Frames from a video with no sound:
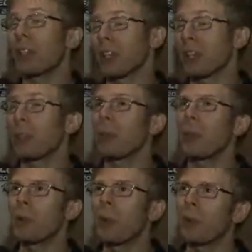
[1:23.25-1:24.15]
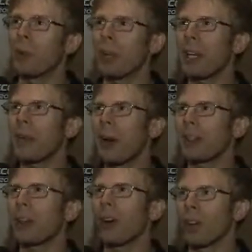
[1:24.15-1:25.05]
us included, will complain
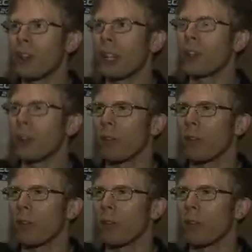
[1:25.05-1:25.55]
about the architecture